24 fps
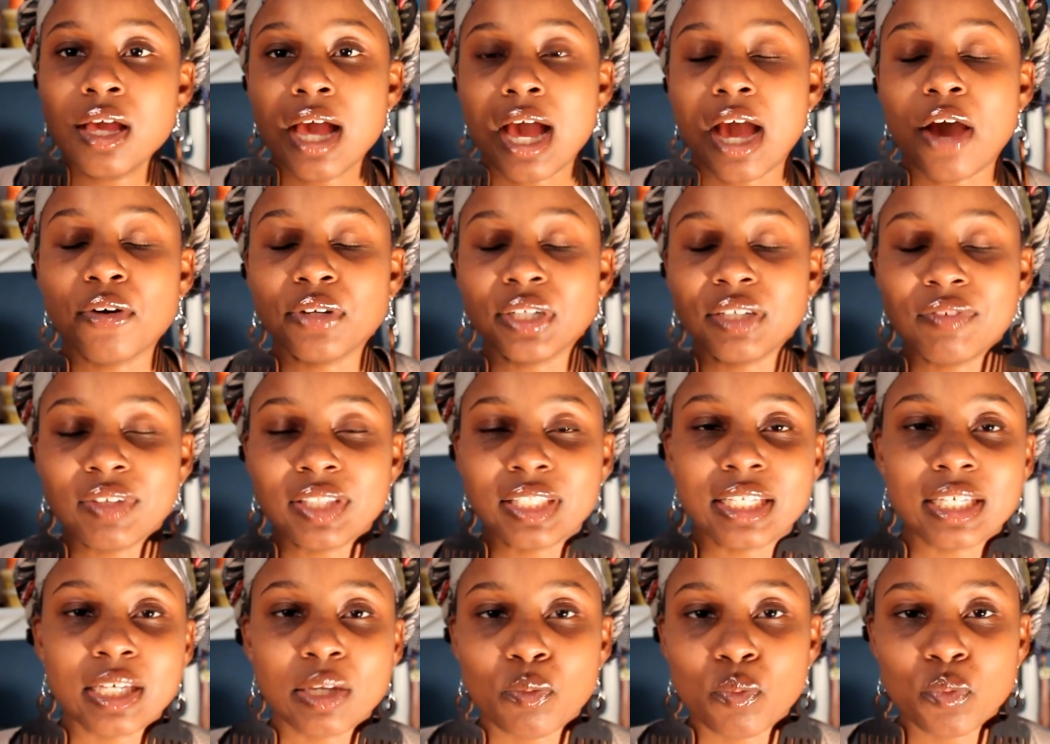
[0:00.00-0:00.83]
I don't even
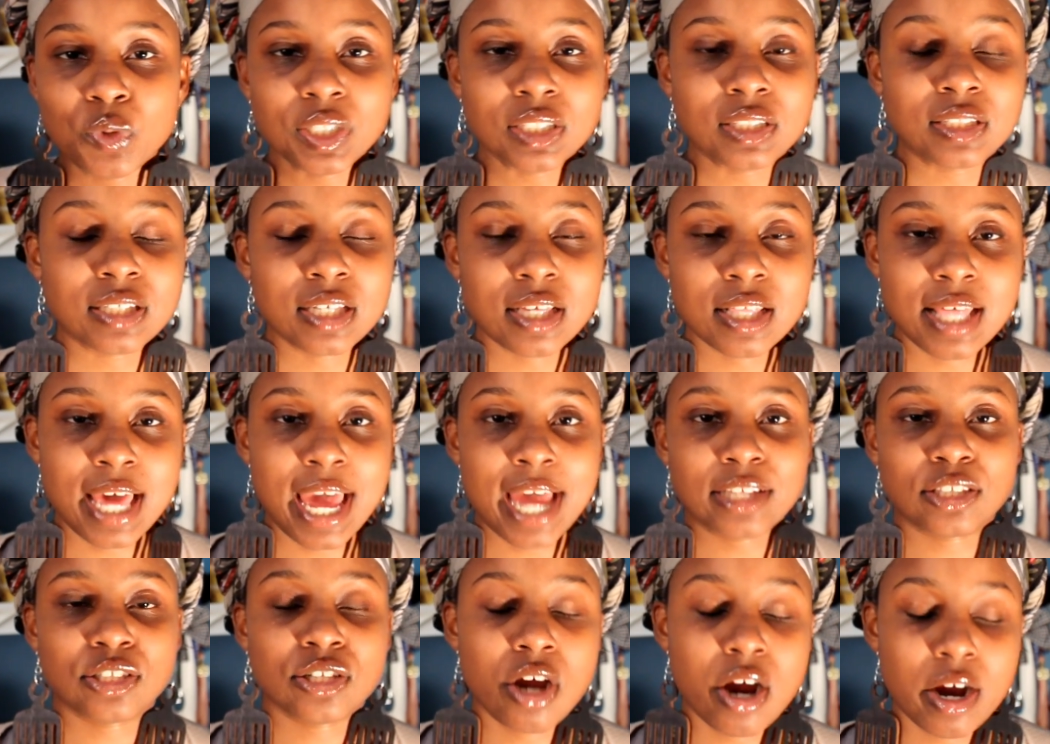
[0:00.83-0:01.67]
think it went to
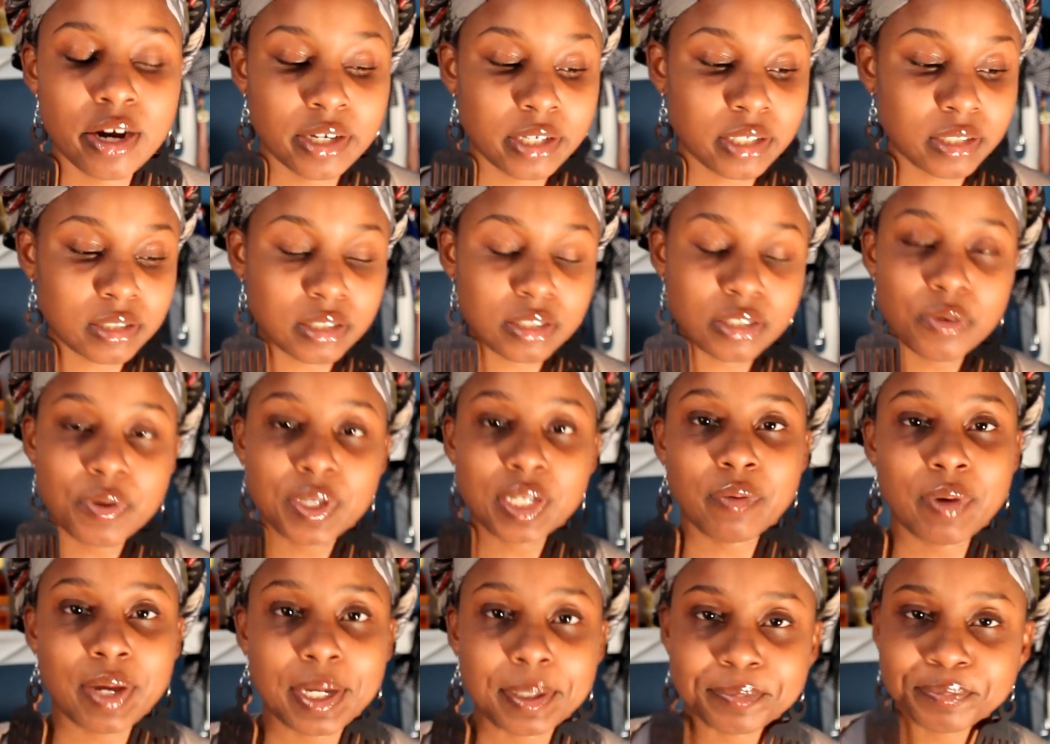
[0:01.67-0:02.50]
that Target so
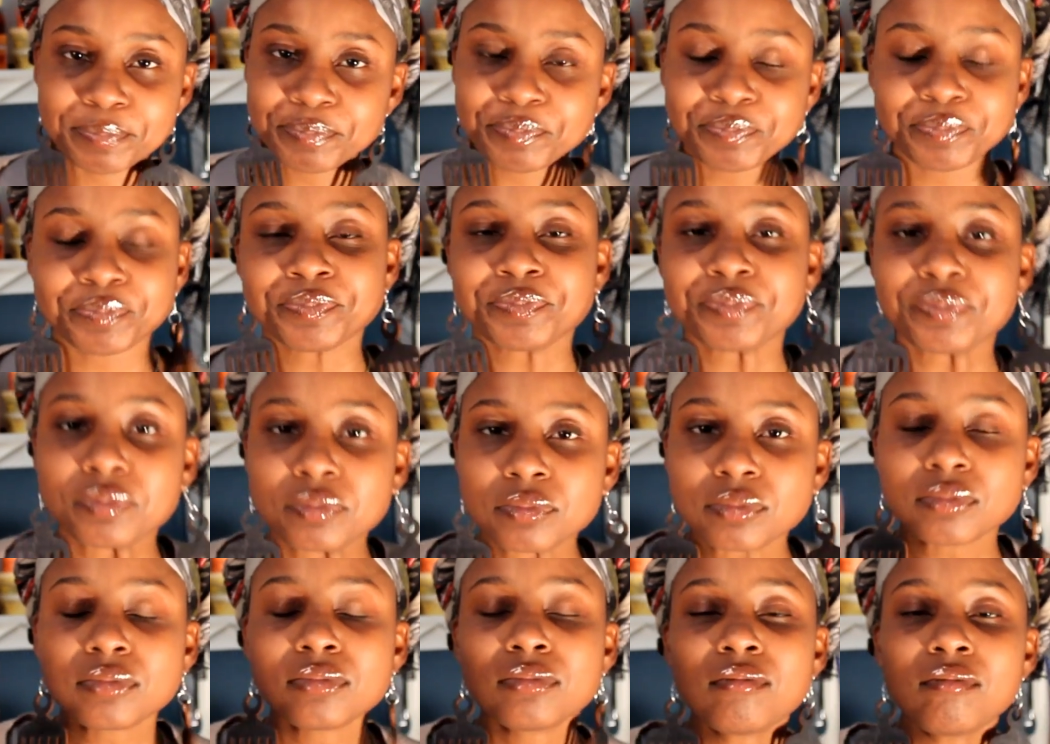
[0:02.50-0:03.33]
anyway
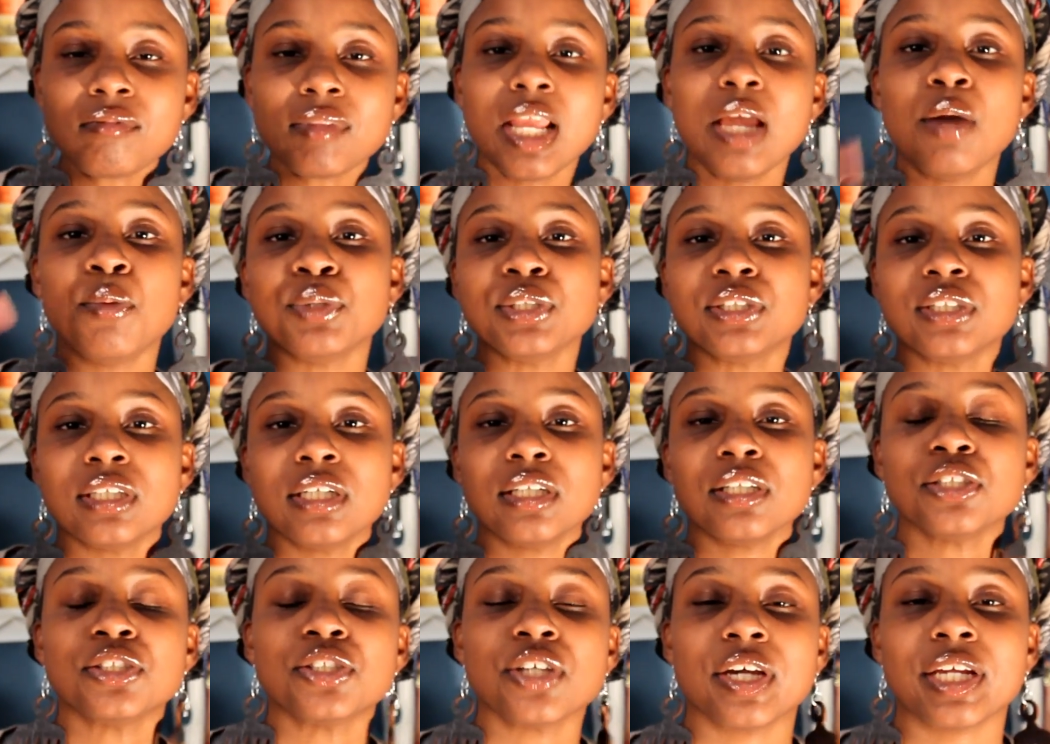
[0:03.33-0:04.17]
I went to
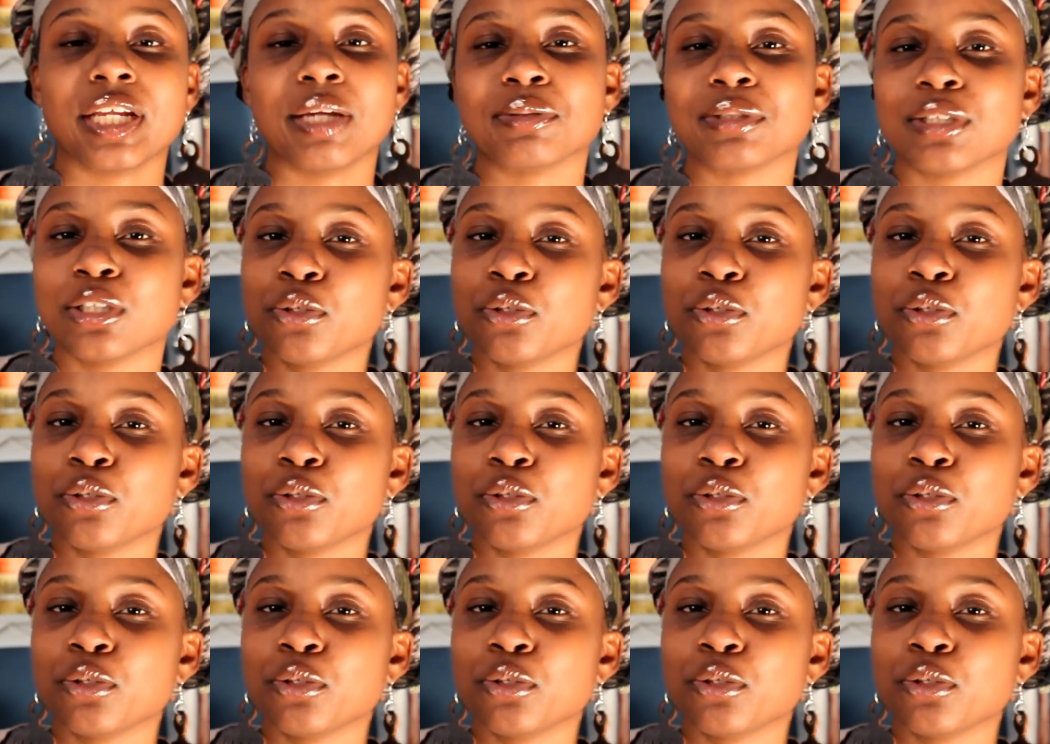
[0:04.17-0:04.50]
another Target I was a